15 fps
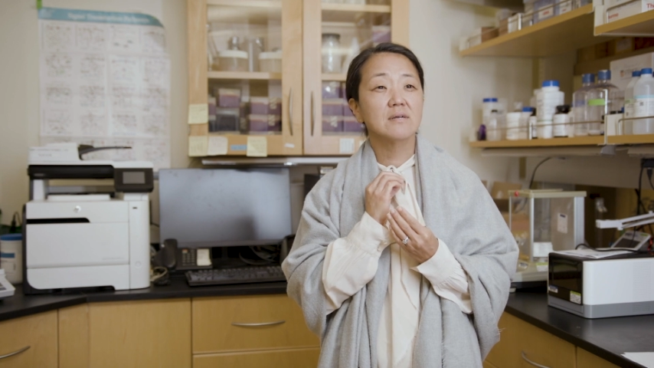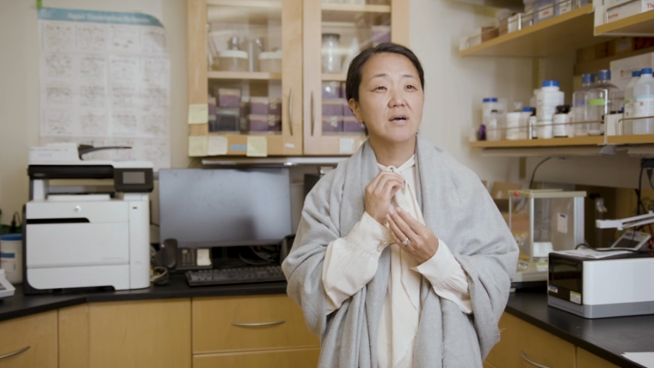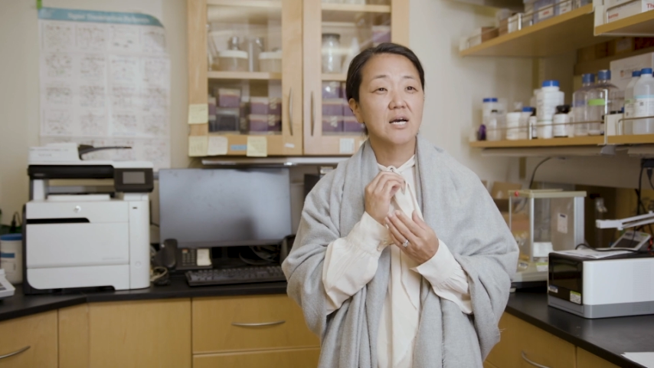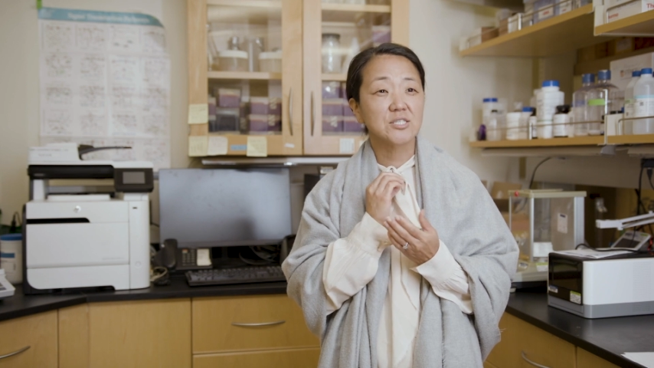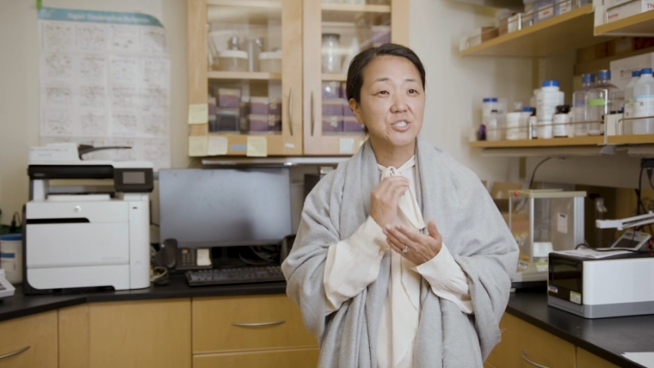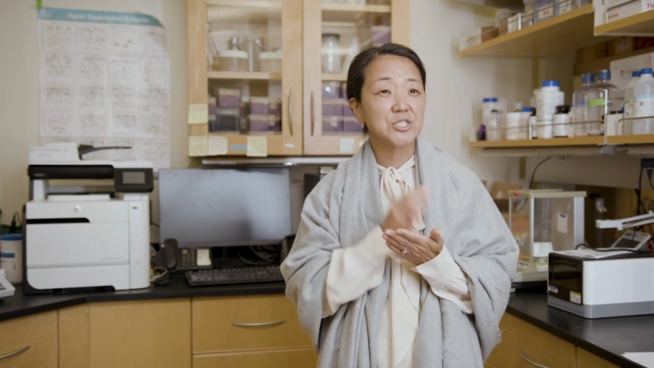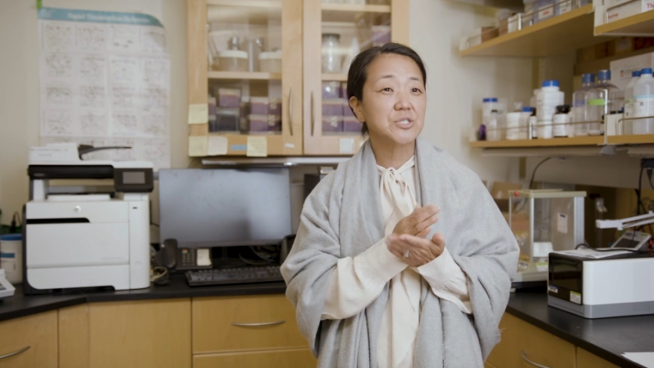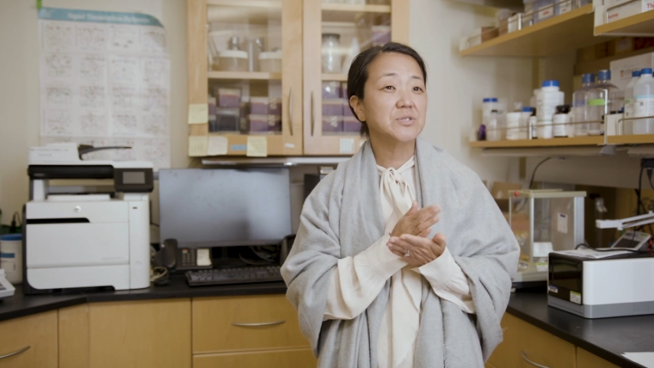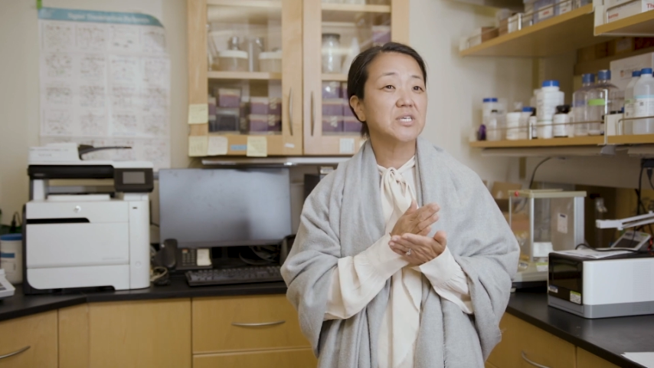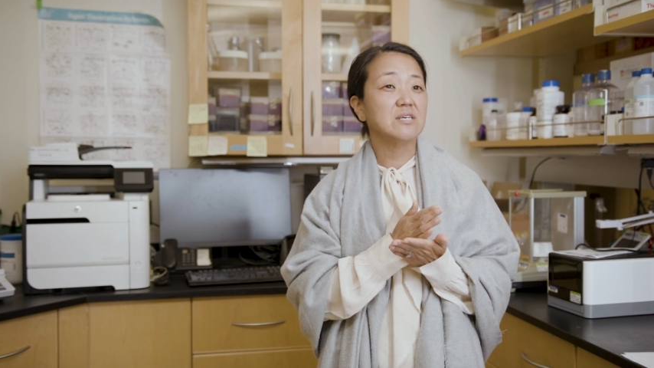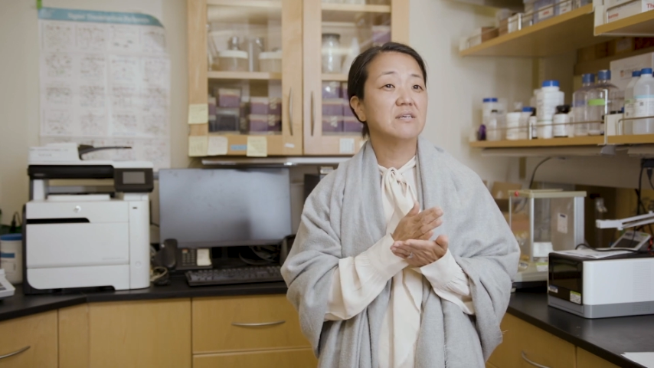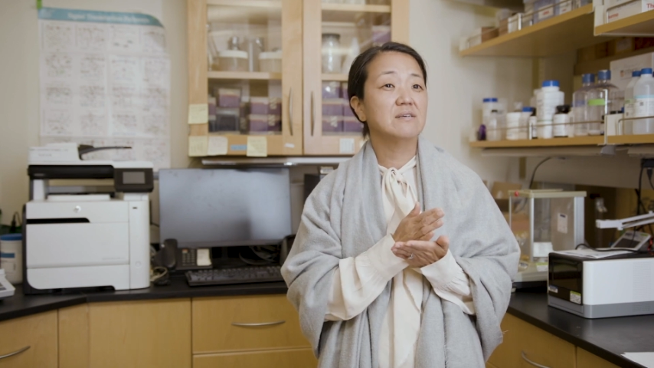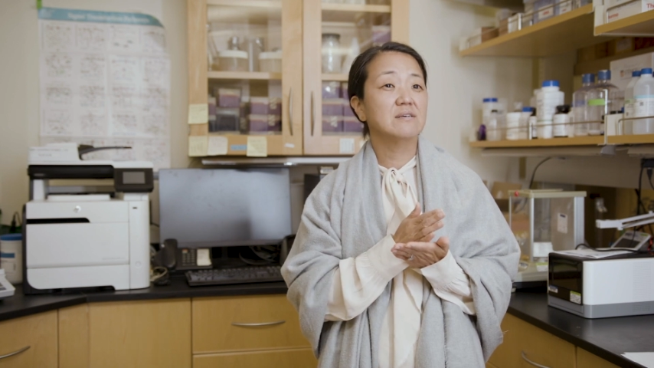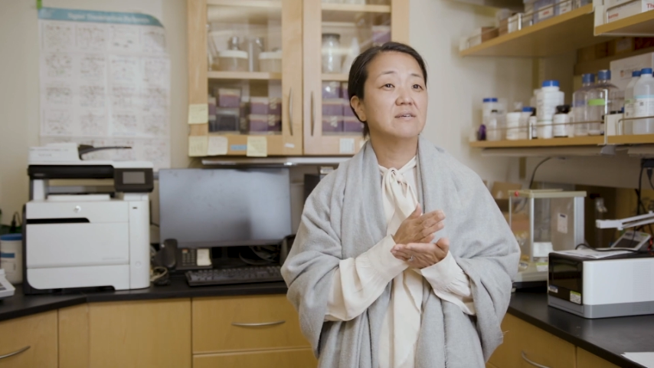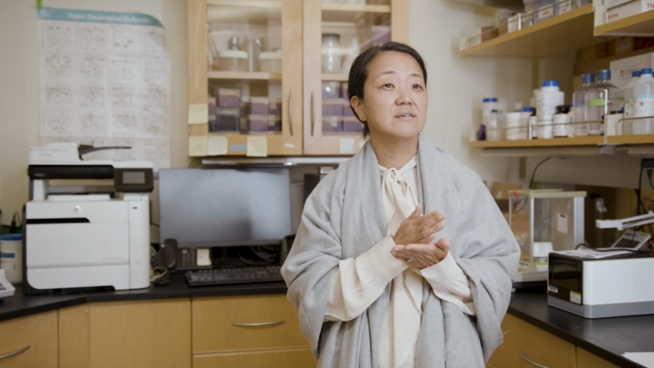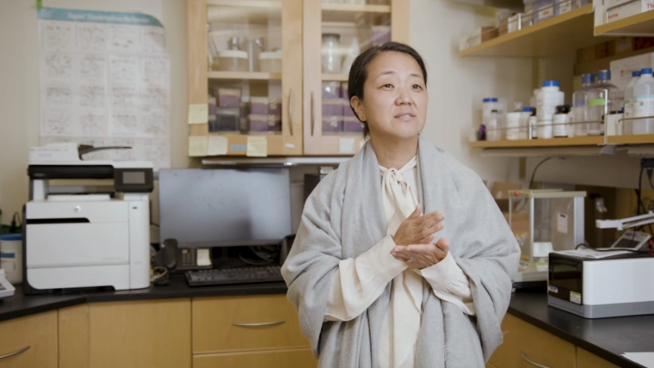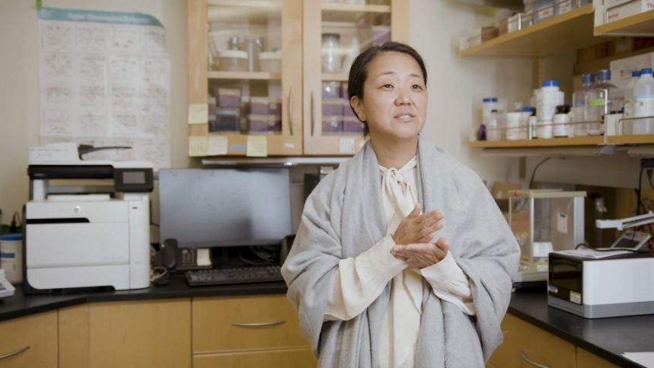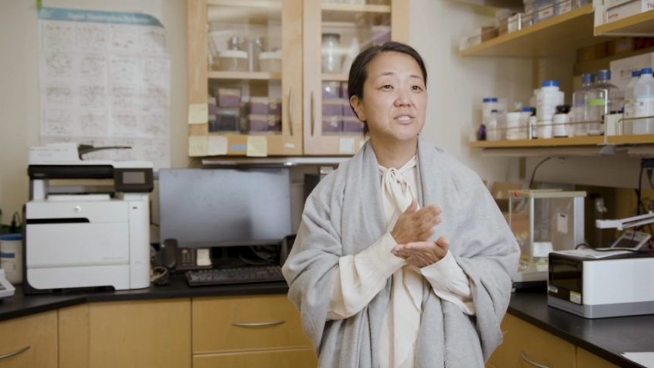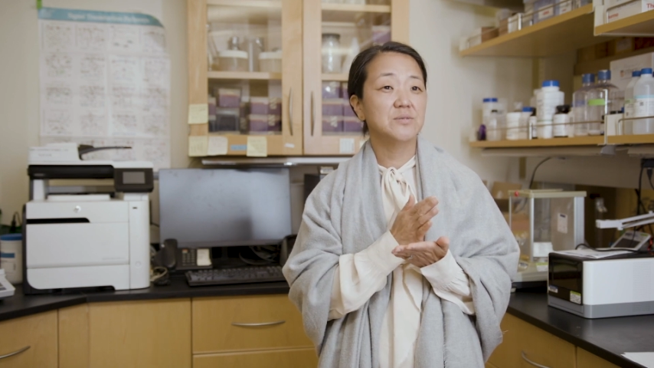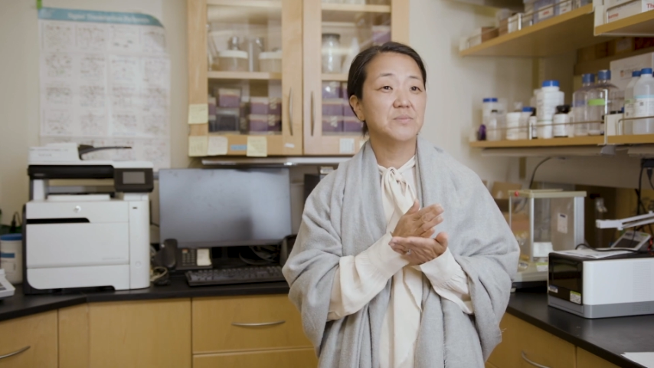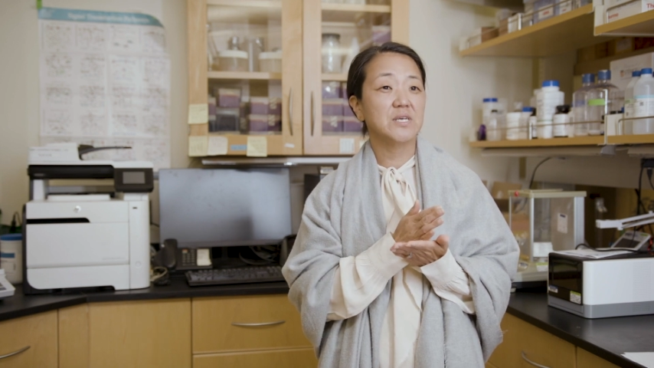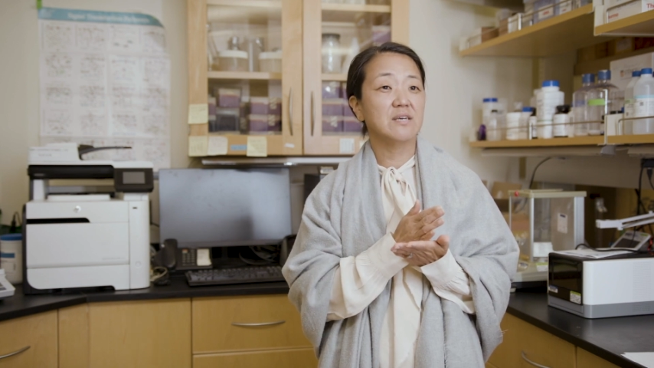a duty
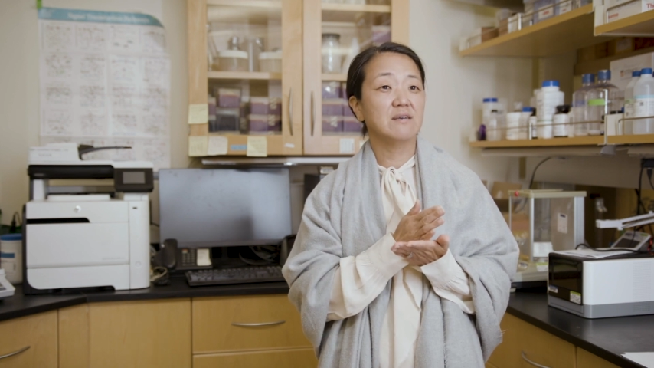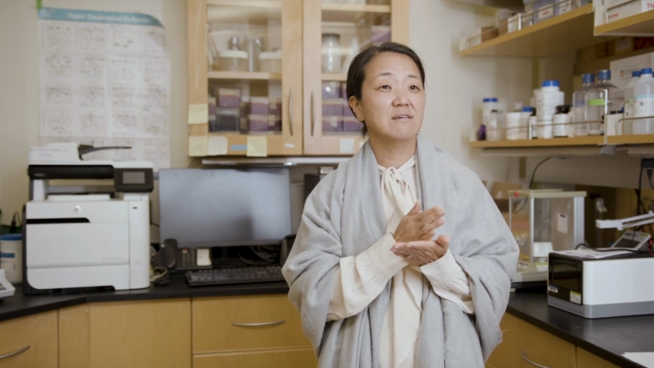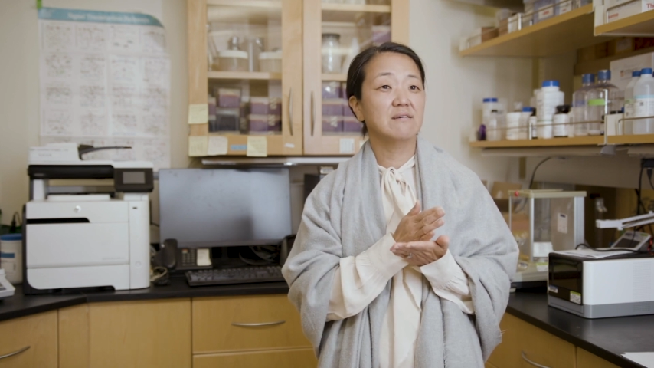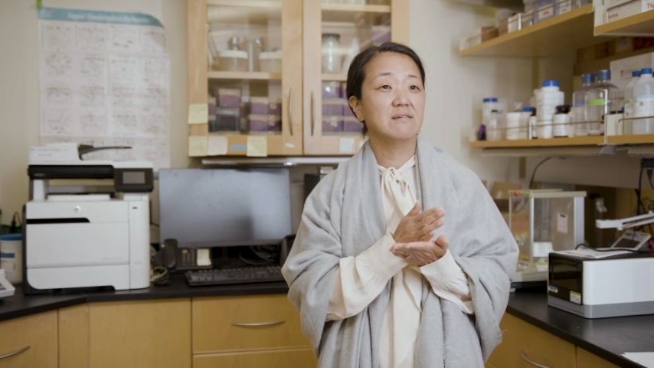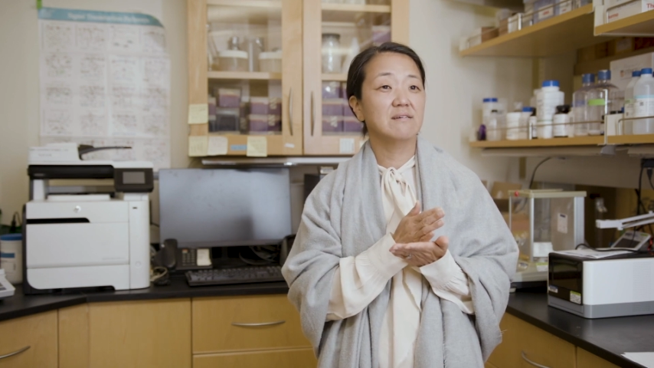to me